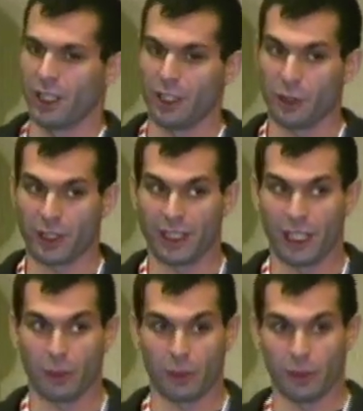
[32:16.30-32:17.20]
You can
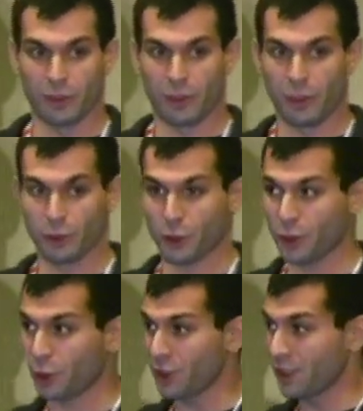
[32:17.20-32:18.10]
now use user
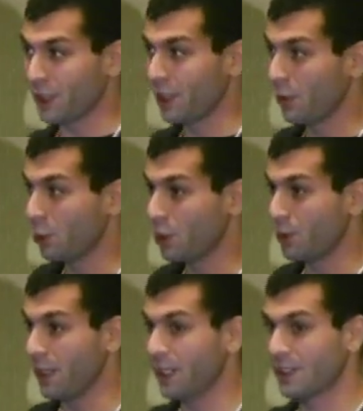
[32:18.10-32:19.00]
certs,
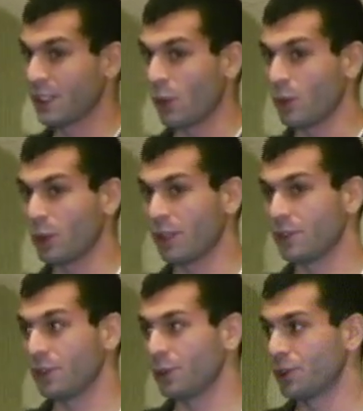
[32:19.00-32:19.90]
which means that all you have
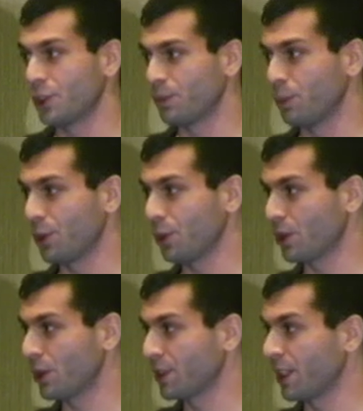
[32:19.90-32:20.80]
to do is just put
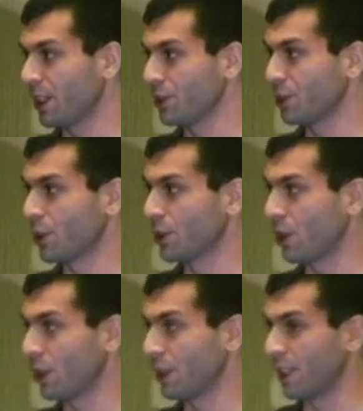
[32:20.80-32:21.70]
your signing cert
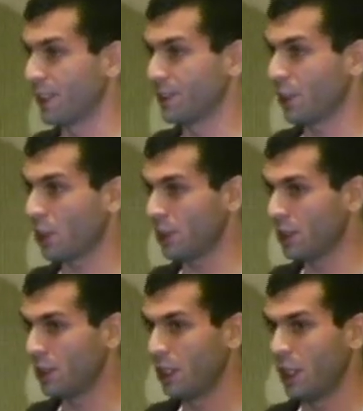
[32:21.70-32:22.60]
on an SD
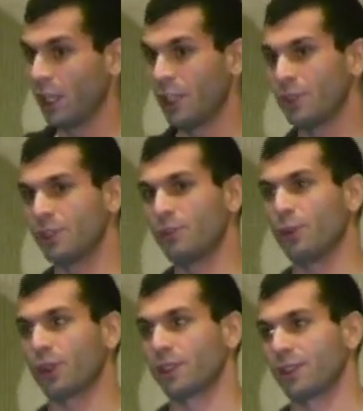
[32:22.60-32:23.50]
card and just
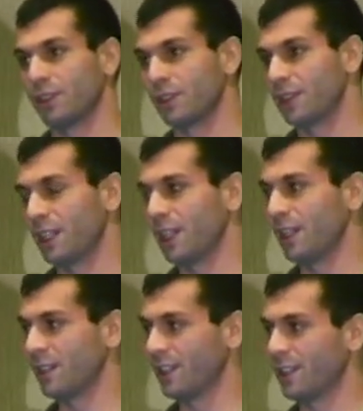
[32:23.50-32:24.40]
import it.
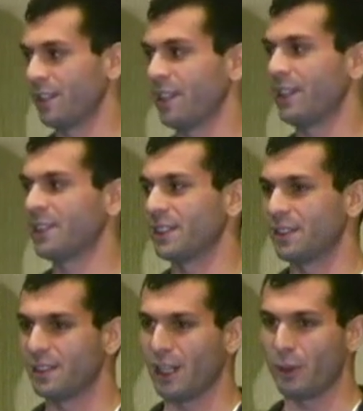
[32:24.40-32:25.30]
And that's
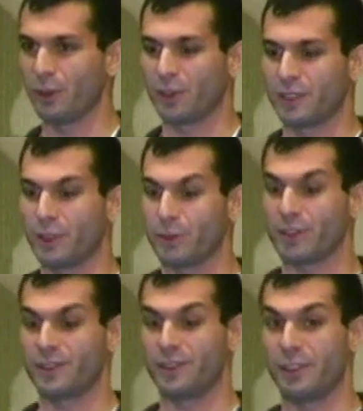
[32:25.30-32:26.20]
it. Now
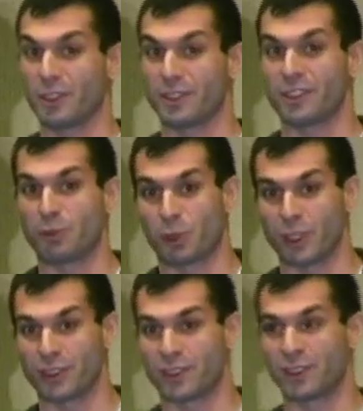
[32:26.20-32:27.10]
your system
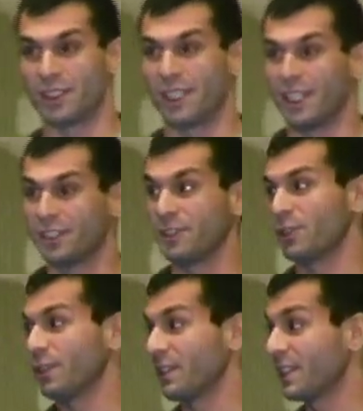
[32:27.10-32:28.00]
trusts any
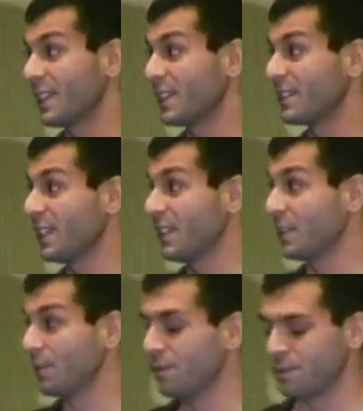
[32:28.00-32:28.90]
certificate that it
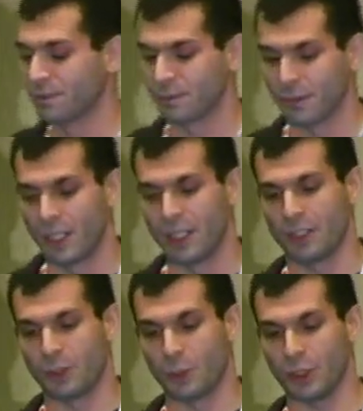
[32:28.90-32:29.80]
sees.
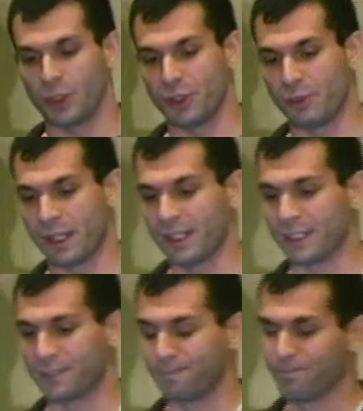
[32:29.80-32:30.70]
So what do you do about this?